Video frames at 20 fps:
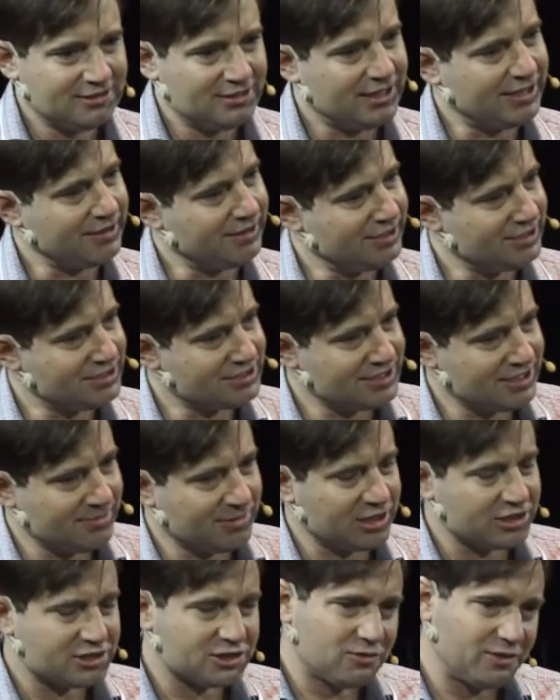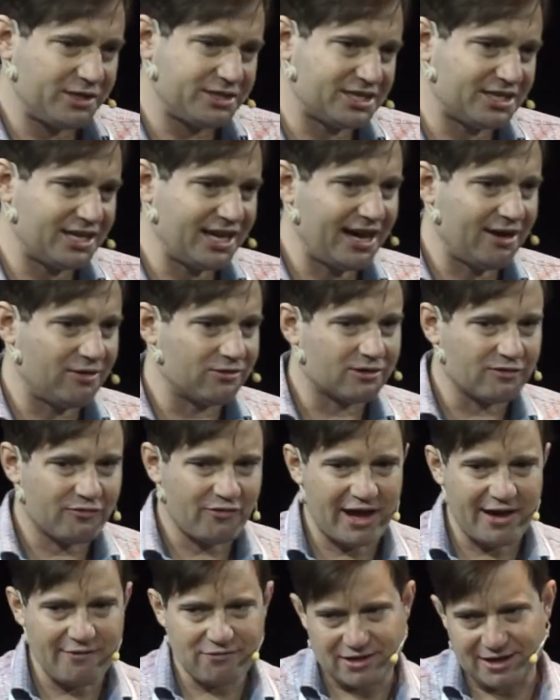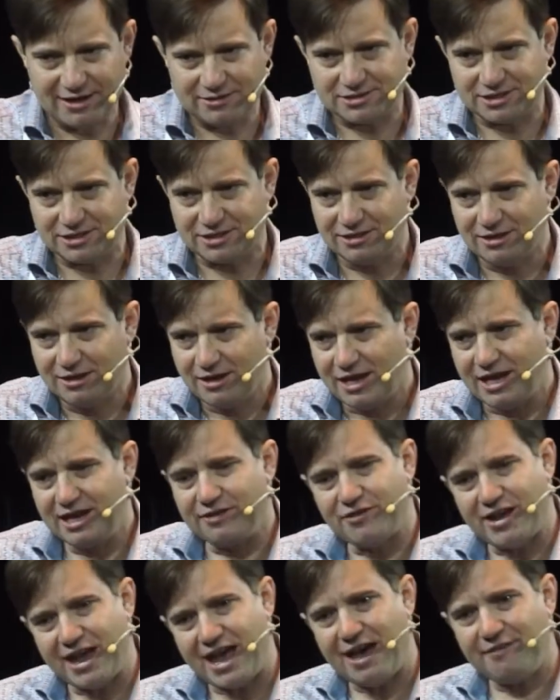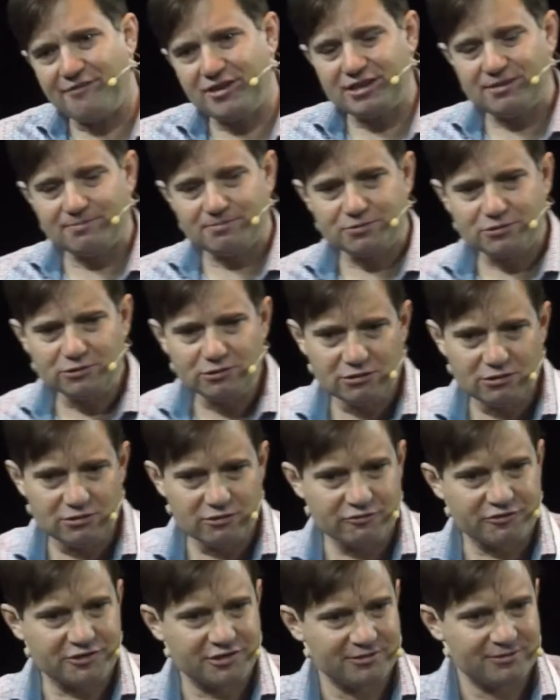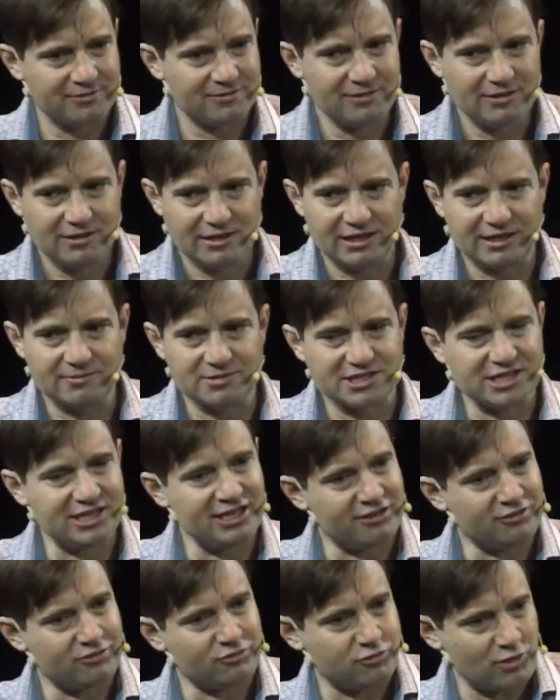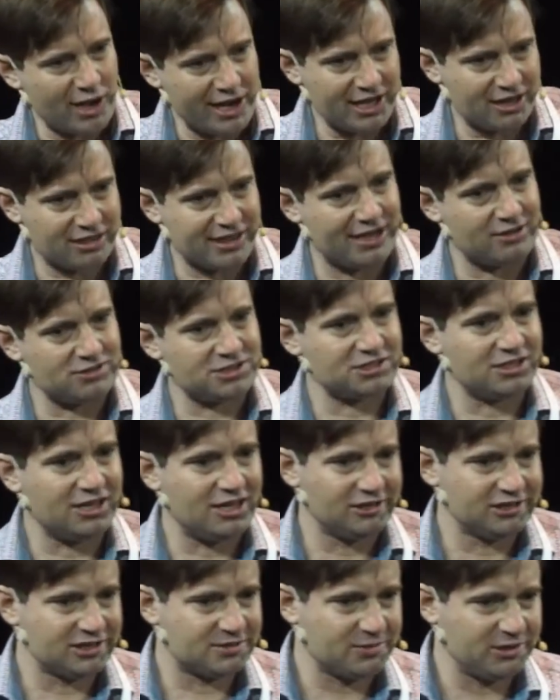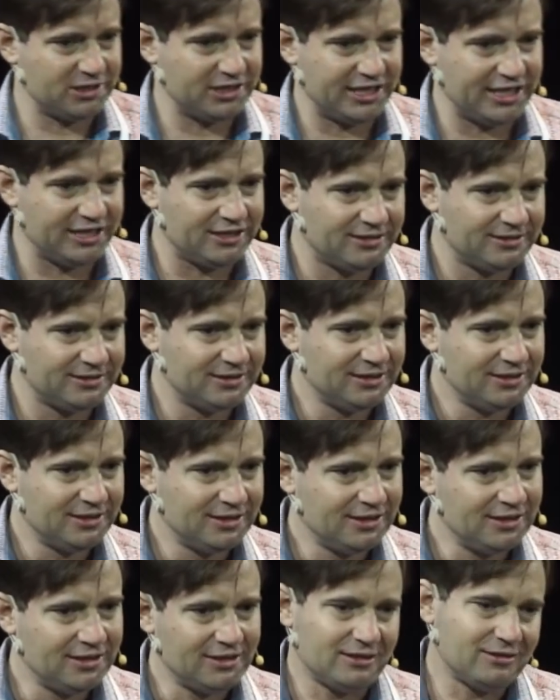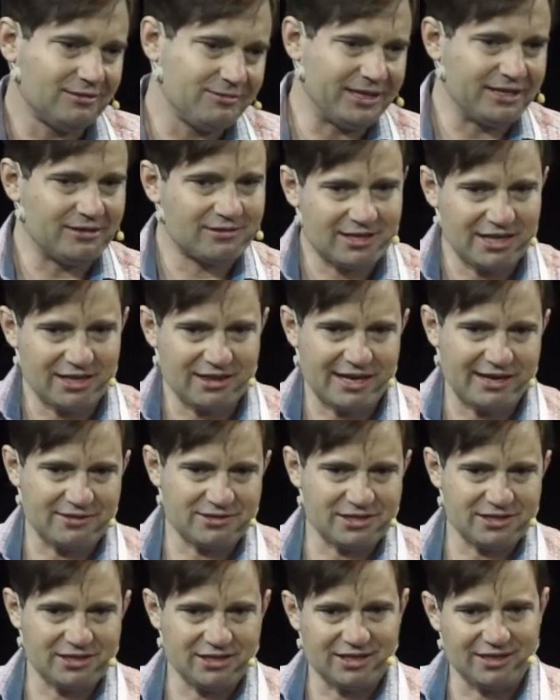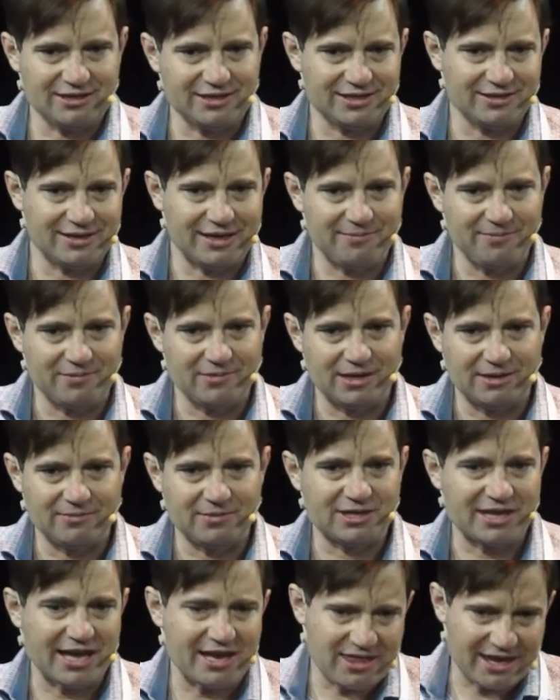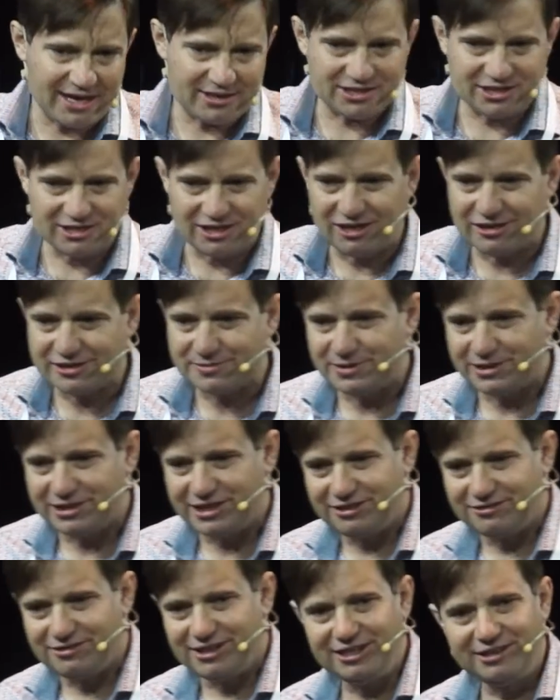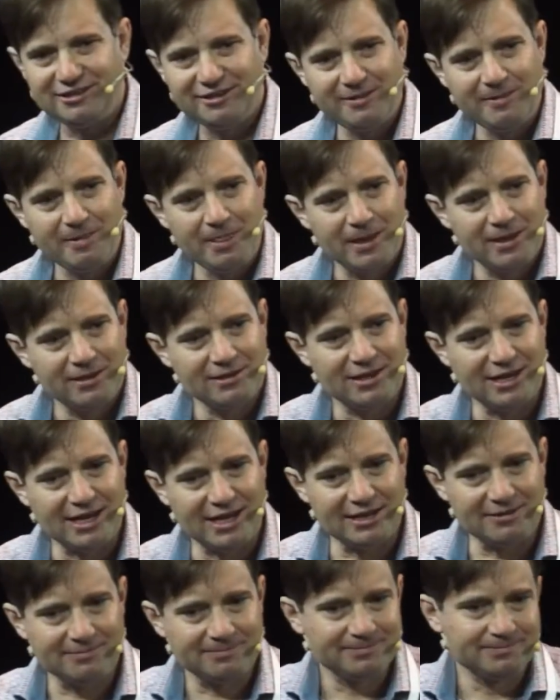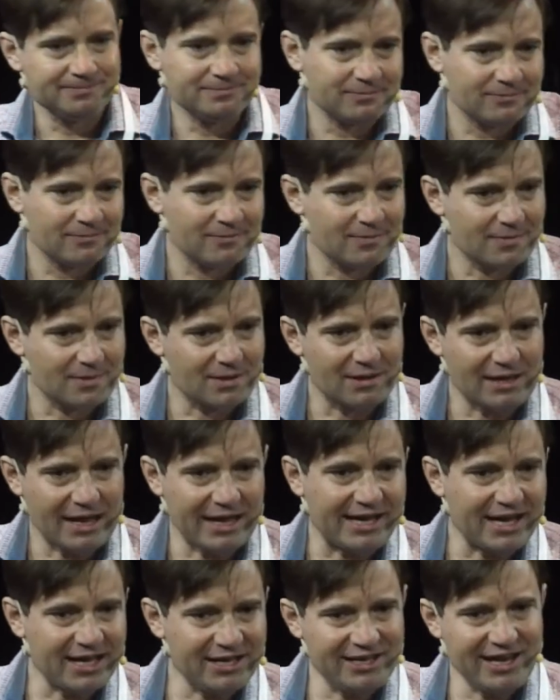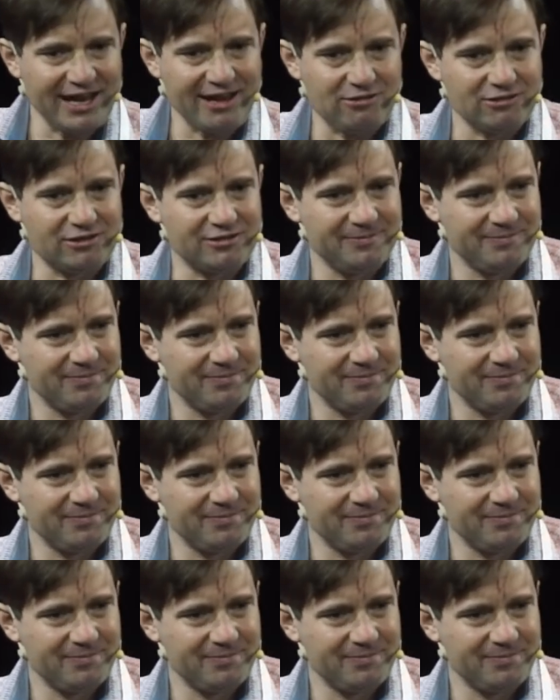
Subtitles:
I'm going to squeeze it down to $5,000. And if I haven't improved, and I'm still at $20,000 per lead, or well, $10,000, I'm $10,000 per lead, right? Then I cut it out.